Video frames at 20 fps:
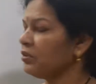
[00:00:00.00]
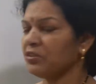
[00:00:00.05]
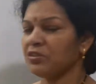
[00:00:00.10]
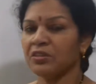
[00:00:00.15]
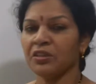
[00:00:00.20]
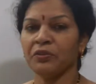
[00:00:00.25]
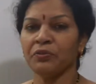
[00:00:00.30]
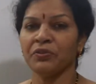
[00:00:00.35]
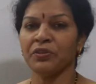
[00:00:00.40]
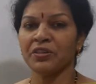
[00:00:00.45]
is
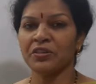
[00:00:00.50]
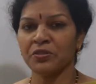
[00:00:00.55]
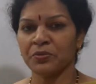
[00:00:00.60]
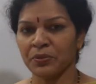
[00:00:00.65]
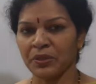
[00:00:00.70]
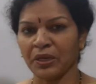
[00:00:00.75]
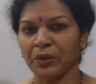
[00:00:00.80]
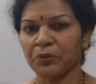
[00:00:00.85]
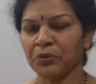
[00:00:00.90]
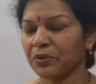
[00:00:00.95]
here, first
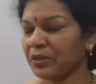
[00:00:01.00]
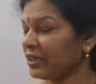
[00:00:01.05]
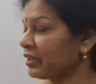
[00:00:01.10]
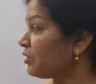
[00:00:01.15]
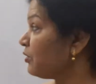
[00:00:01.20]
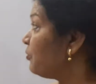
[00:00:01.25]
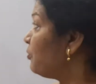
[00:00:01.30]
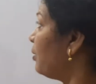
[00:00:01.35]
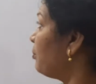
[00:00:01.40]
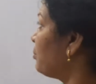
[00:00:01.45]
we have to write
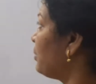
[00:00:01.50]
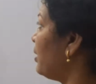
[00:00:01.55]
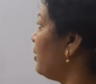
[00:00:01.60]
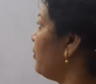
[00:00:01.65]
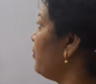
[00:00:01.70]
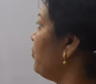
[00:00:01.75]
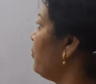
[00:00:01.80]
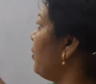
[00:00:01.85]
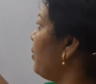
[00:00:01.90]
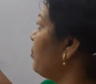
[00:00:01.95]
the
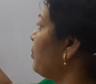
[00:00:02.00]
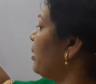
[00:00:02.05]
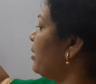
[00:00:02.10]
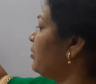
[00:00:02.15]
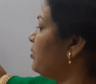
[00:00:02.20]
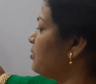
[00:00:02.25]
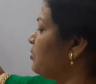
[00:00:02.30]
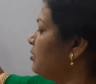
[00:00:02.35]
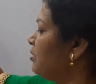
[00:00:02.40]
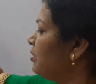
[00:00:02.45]
formula. Formula
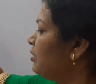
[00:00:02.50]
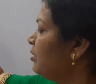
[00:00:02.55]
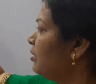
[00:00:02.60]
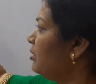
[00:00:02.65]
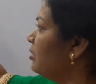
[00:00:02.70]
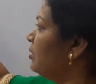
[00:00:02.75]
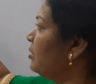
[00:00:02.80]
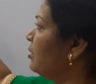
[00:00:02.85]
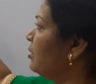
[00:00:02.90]
is here,